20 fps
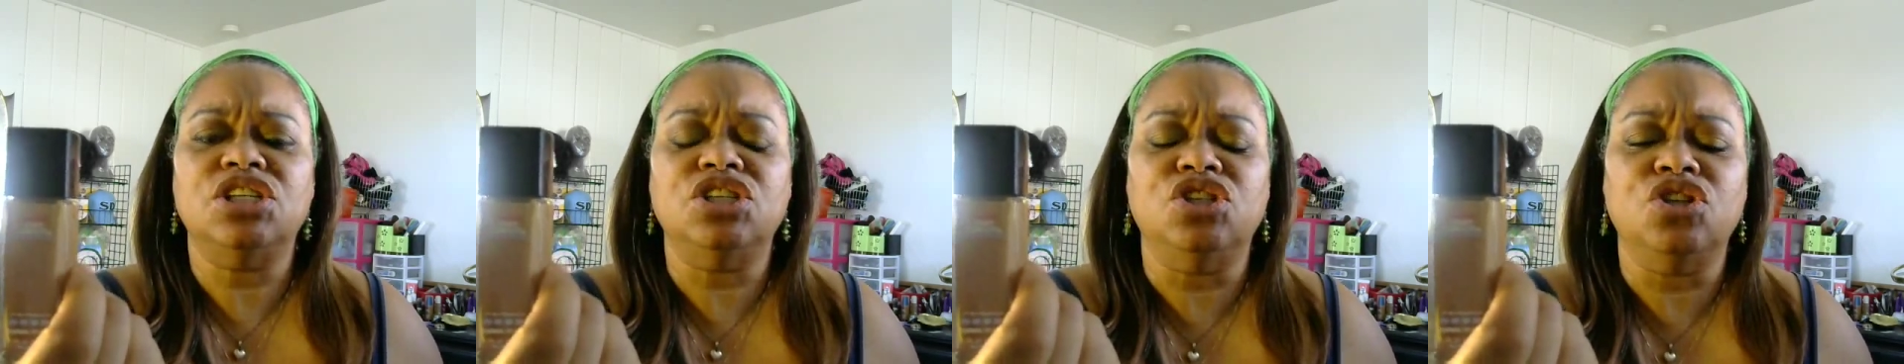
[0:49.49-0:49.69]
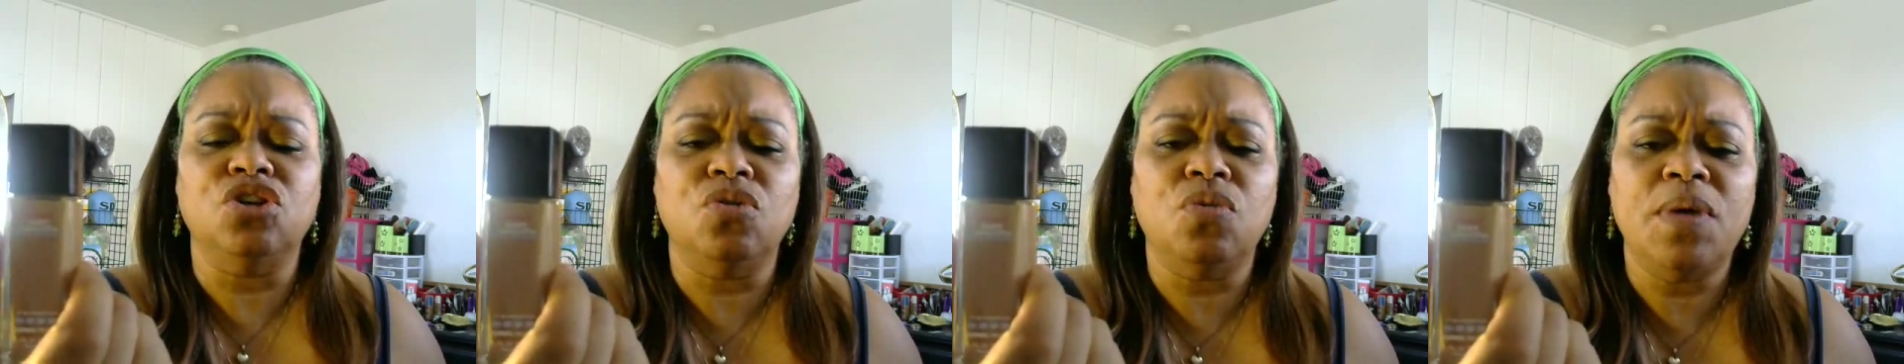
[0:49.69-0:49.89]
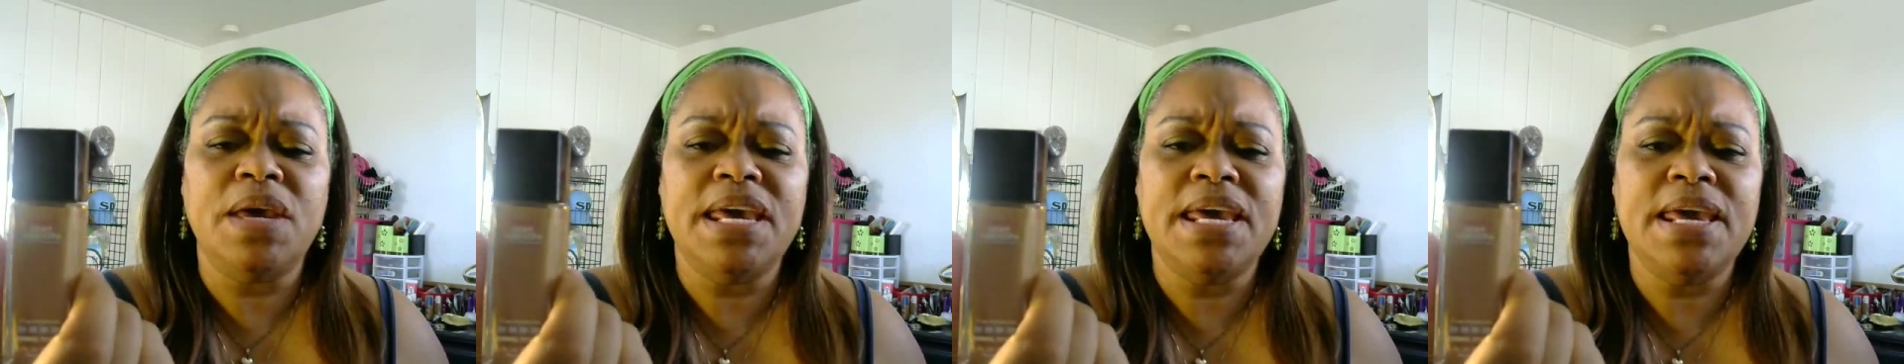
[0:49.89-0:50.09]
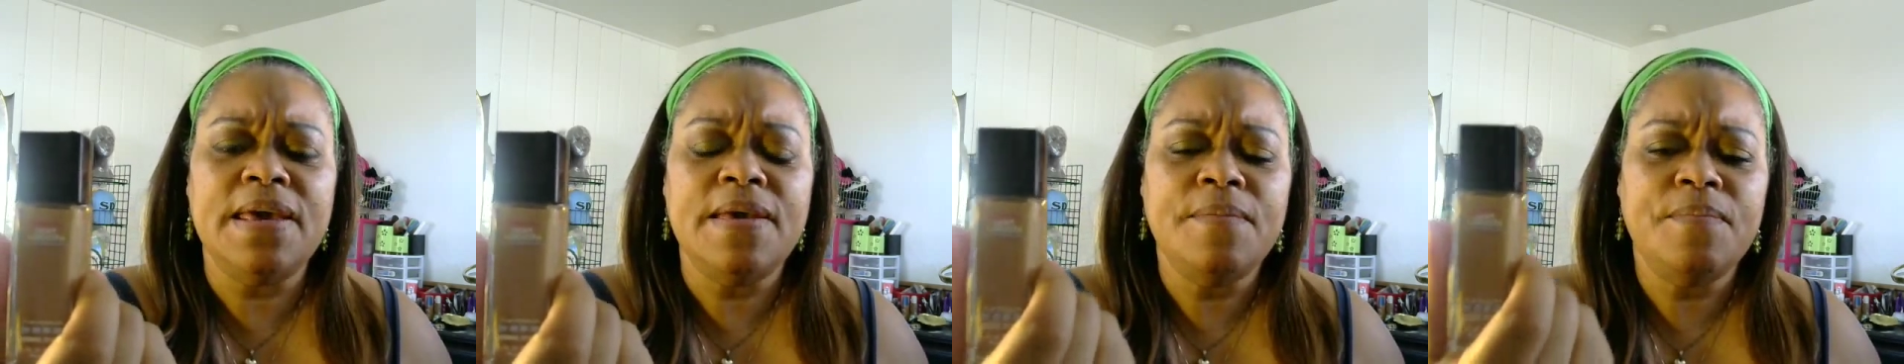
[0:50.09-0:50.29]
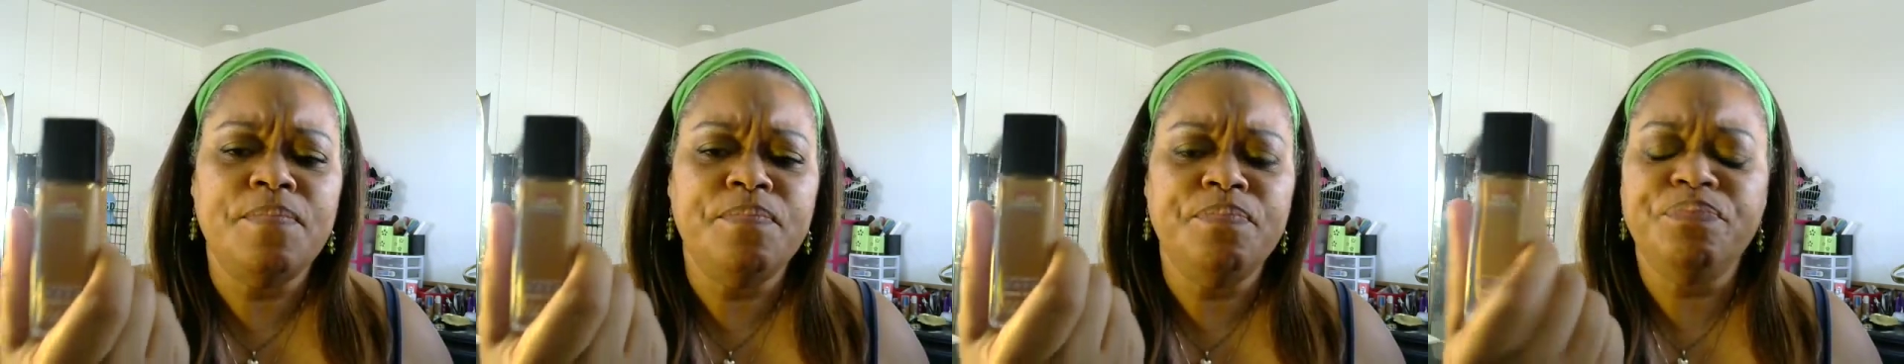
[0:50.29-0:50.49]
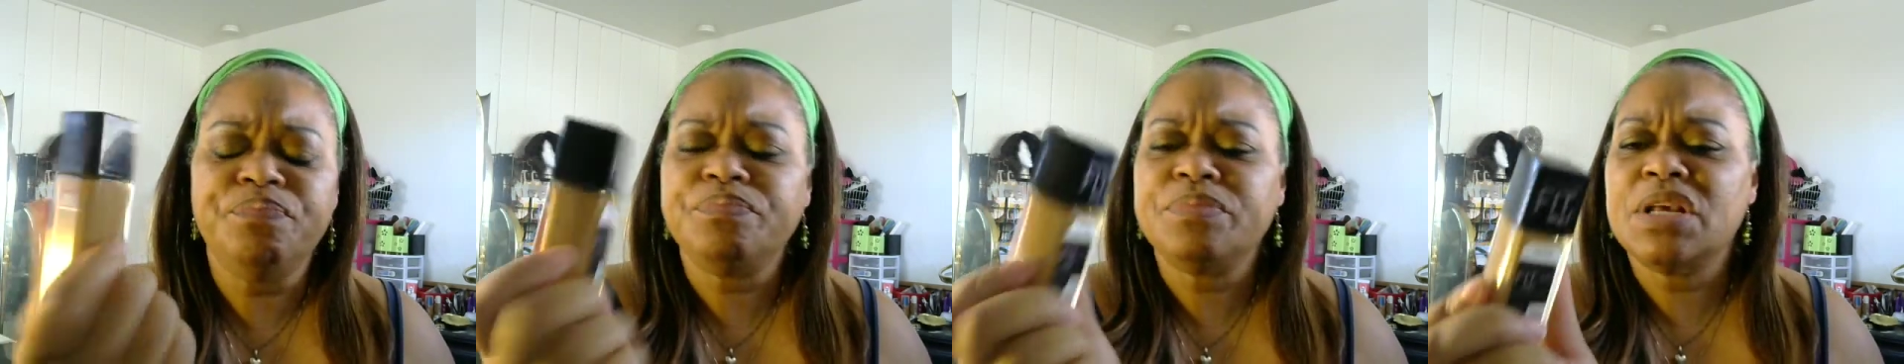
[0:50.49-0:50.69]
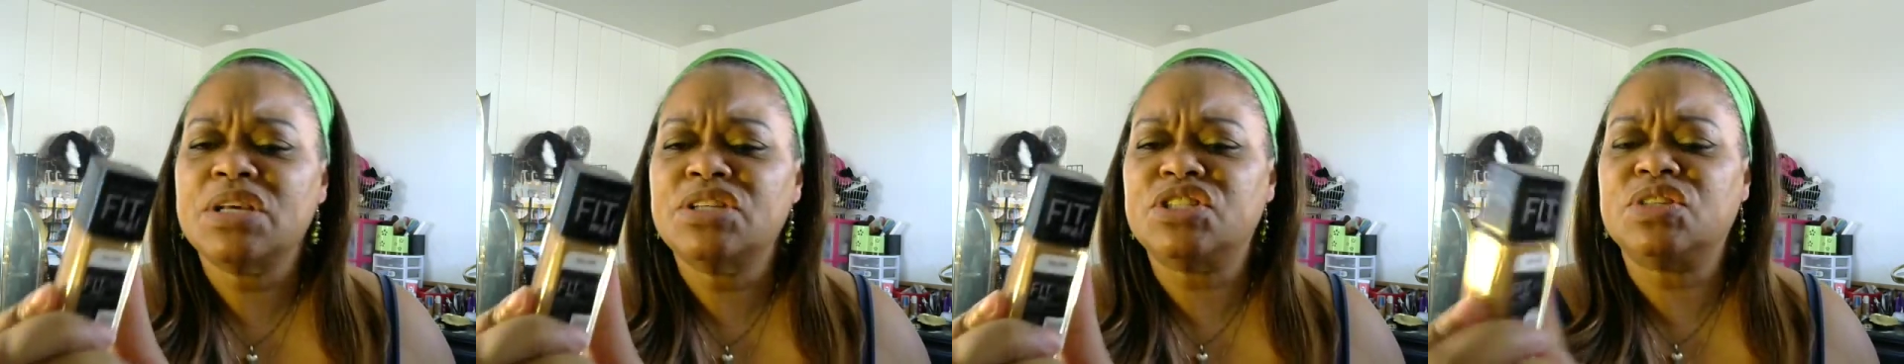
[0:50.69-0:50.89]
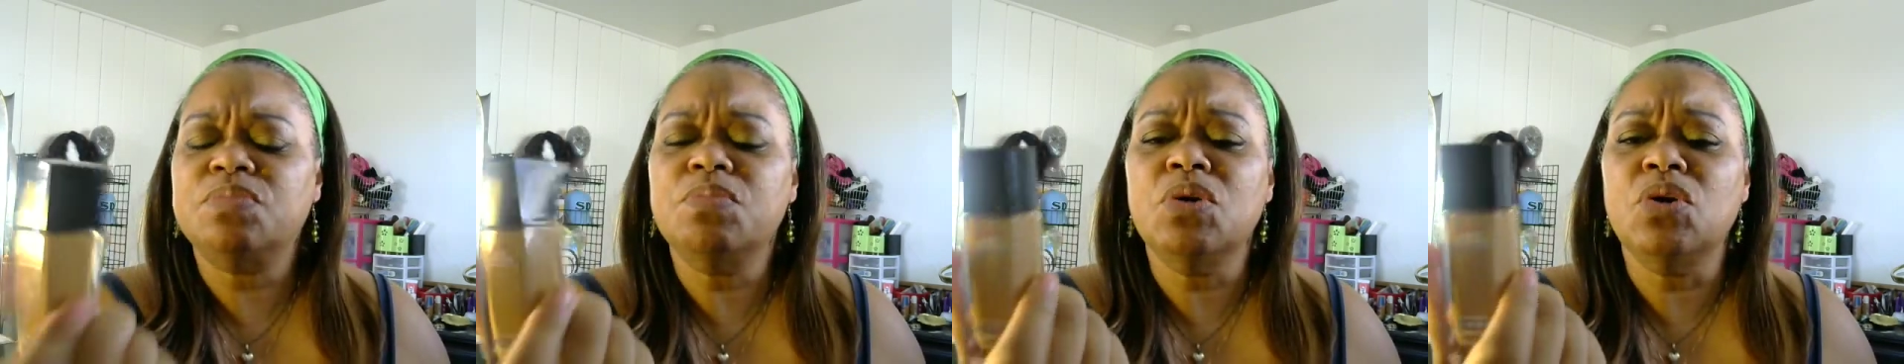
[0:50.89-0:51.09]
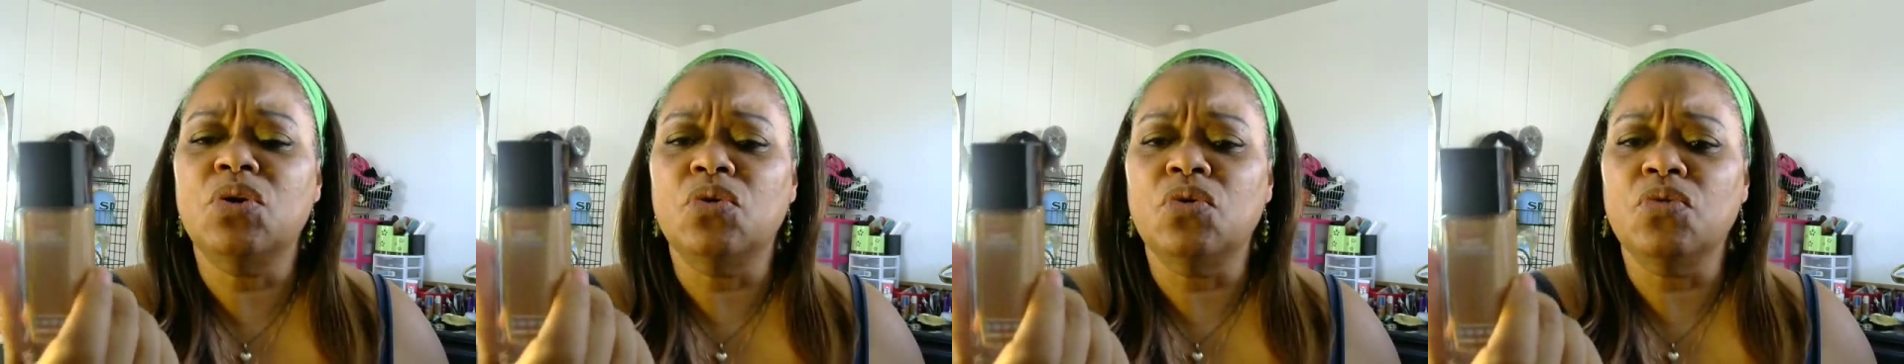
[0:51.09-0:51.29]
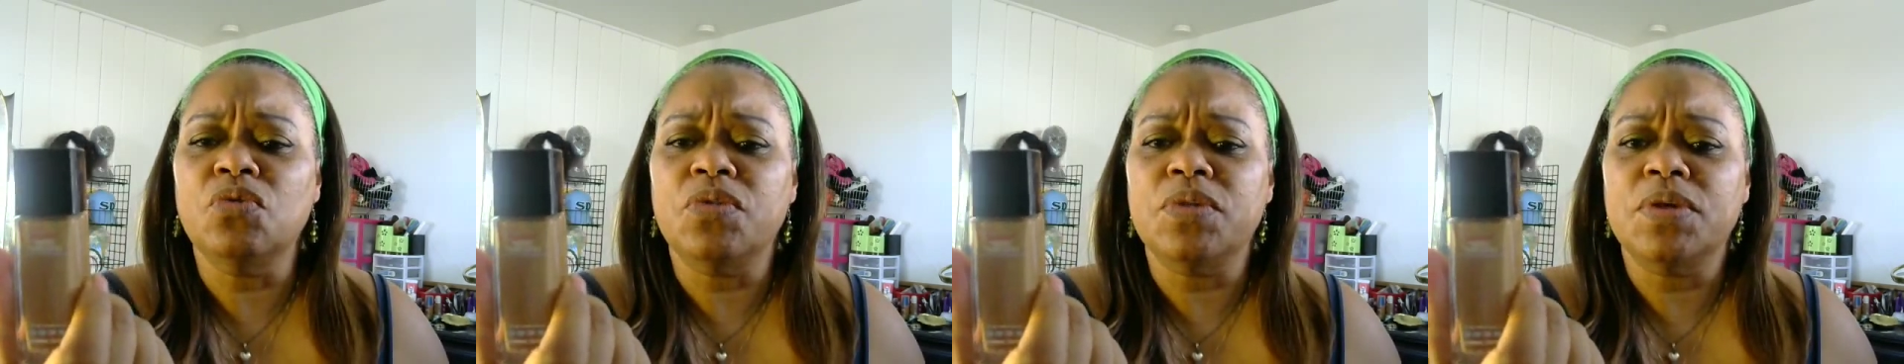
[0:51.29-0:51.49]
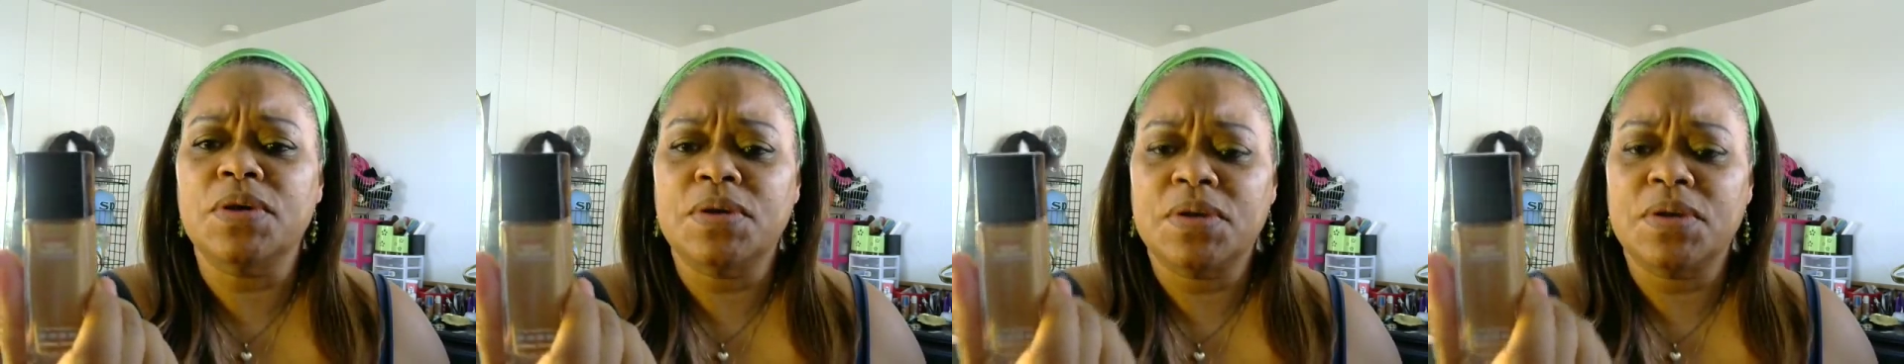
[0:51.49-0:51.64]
dewy smooth